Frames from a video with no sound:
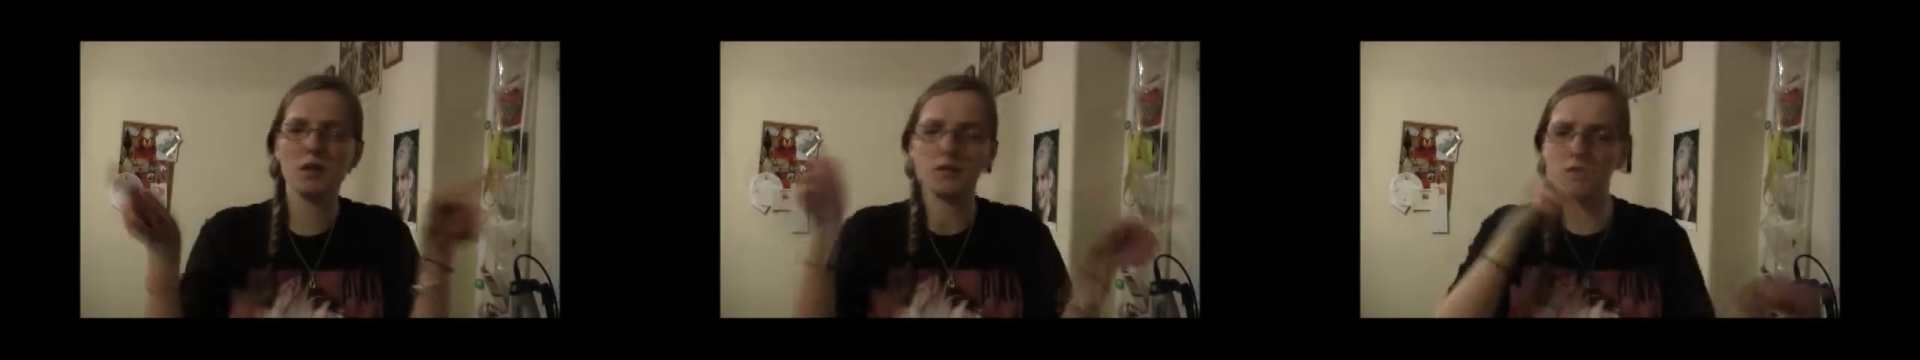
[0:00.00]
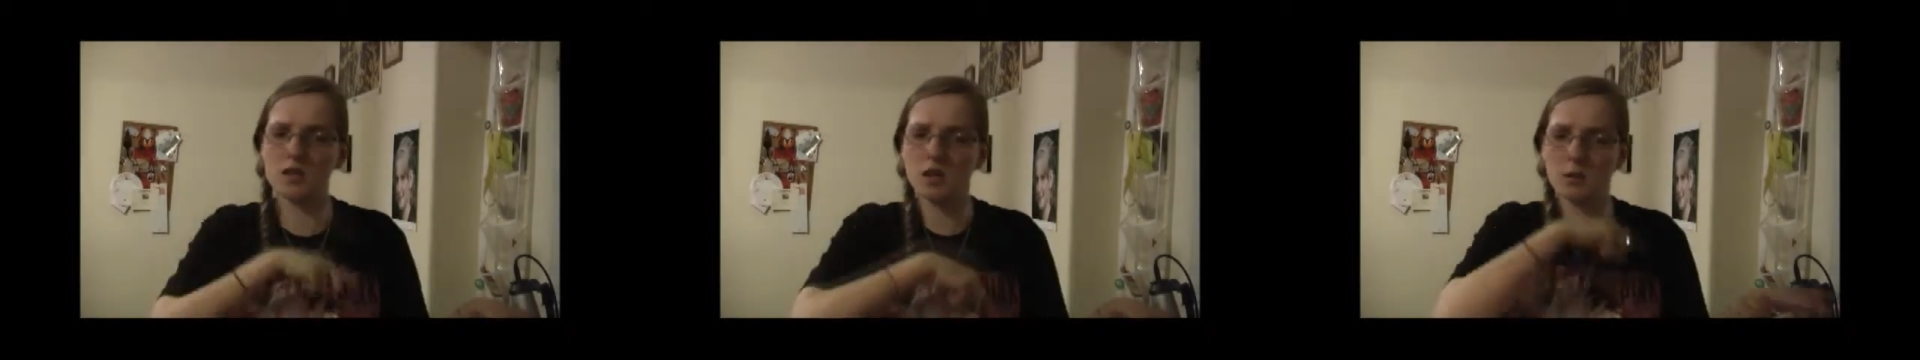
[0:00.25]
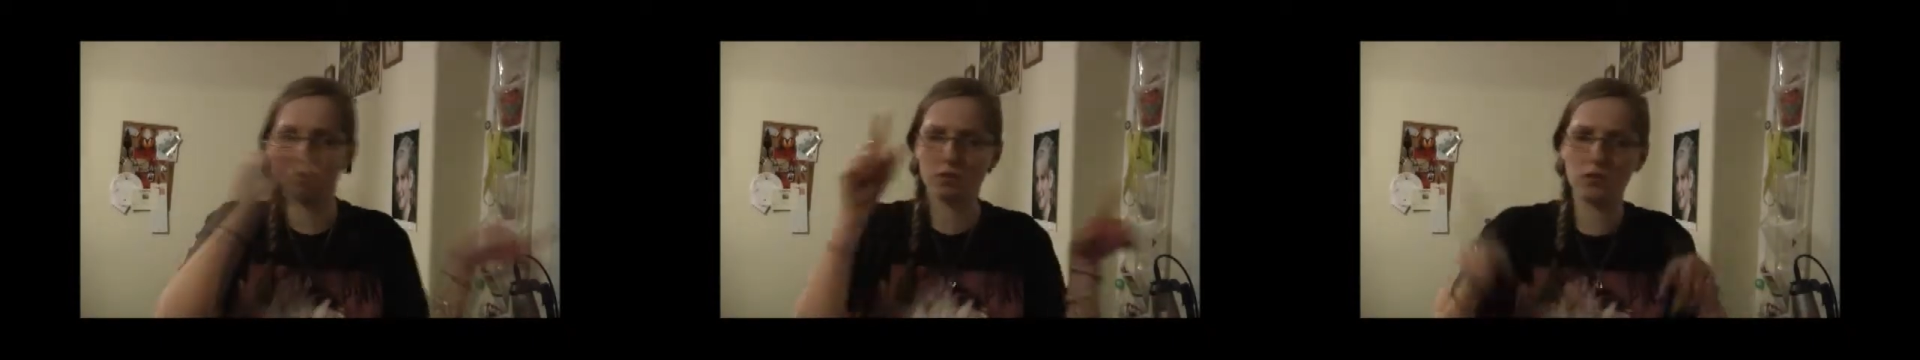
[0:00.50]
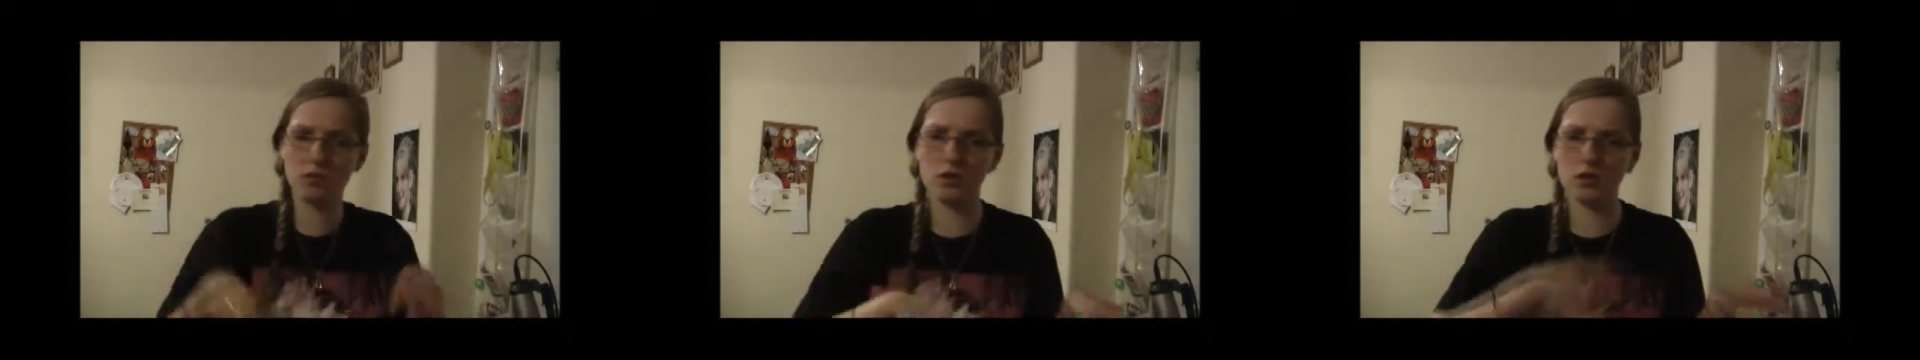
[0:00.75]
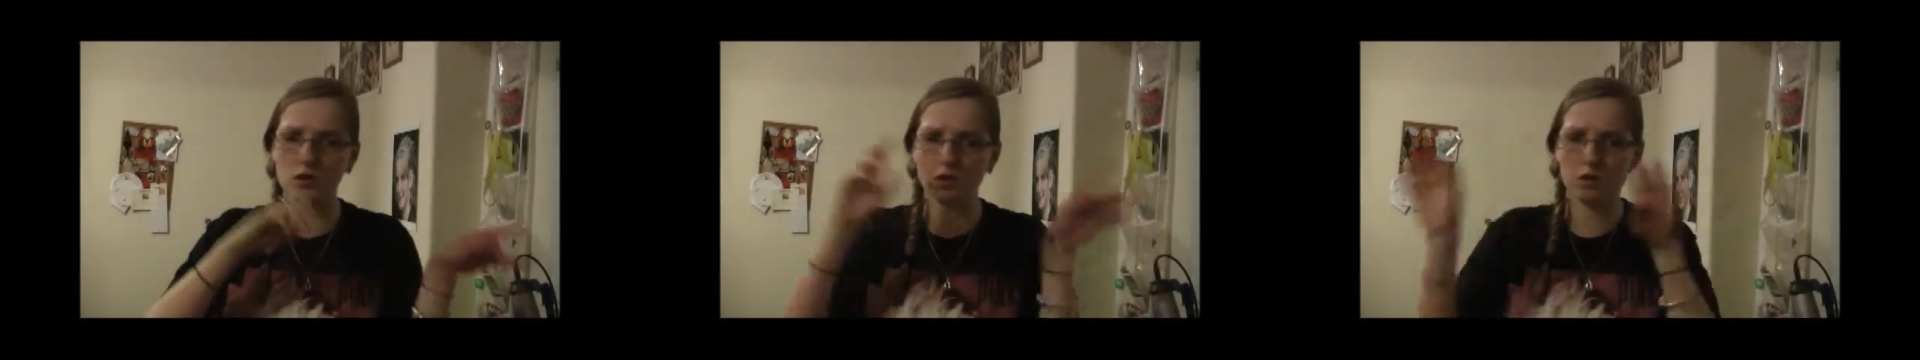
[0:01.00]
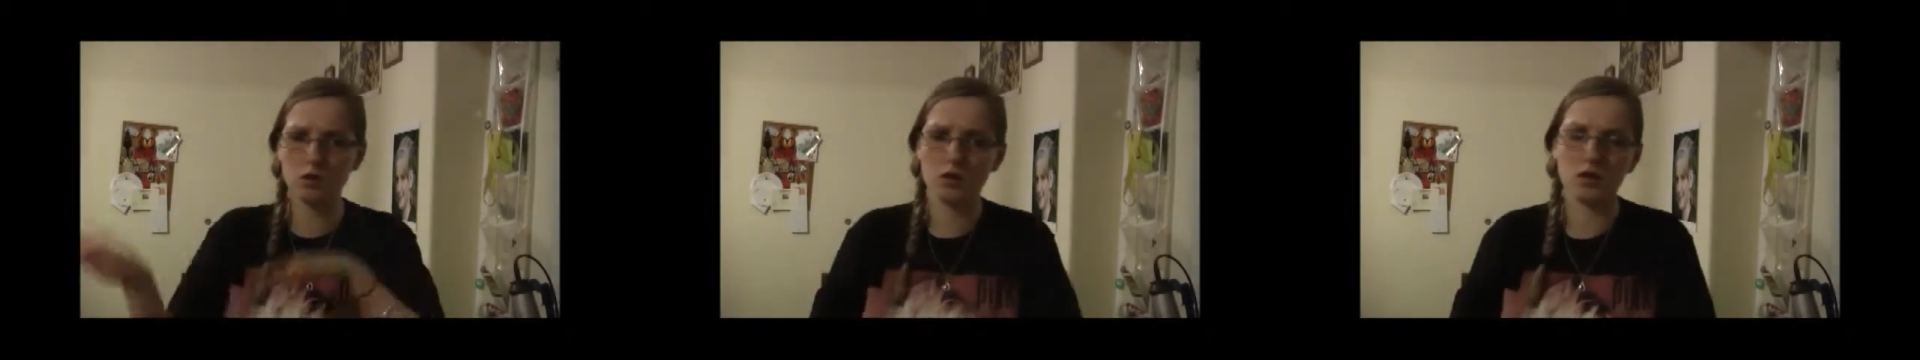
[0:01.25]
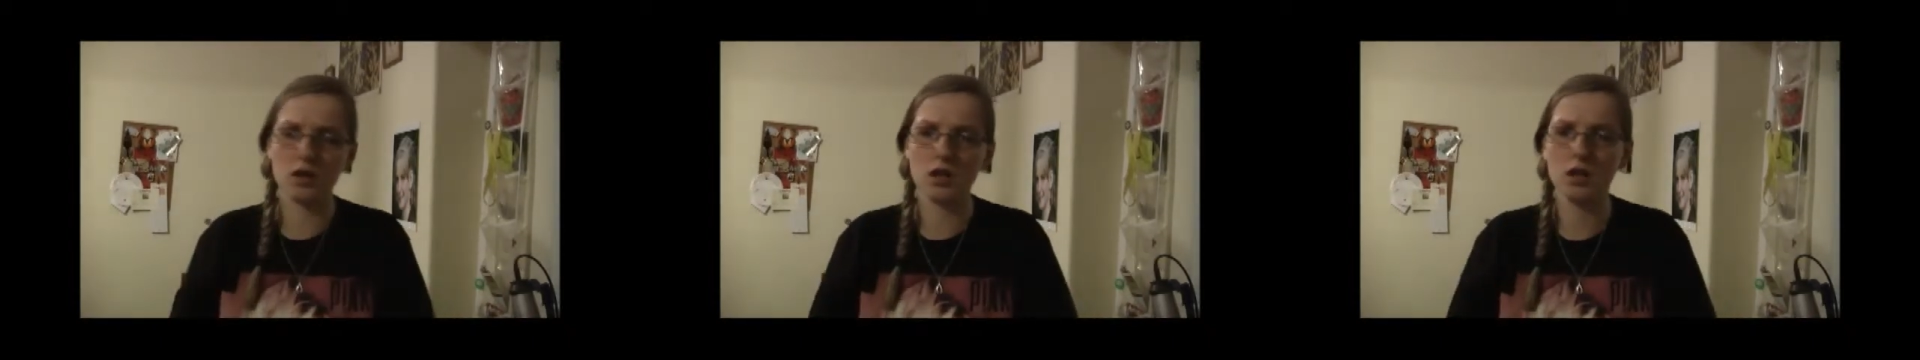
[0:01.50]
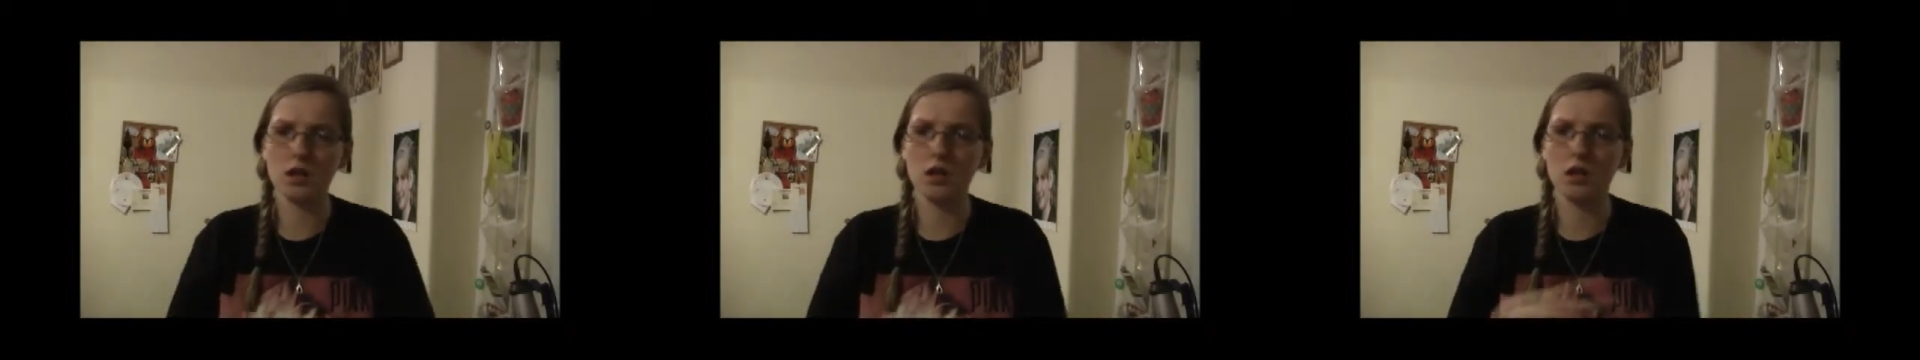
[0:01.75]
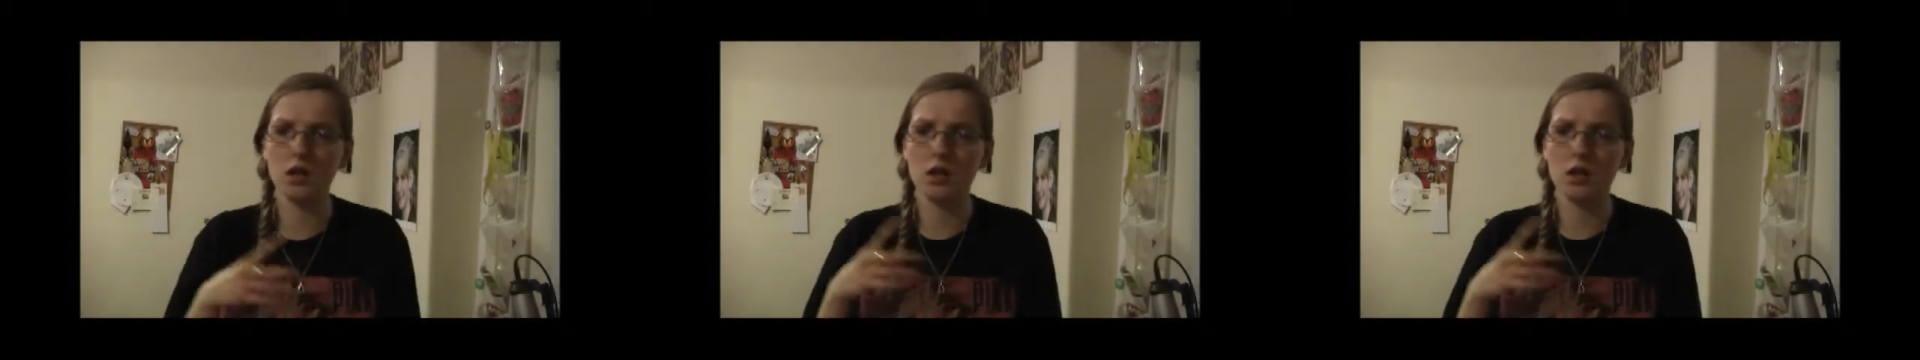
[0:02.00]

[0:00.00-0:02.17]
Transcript: be a video before the tutorial.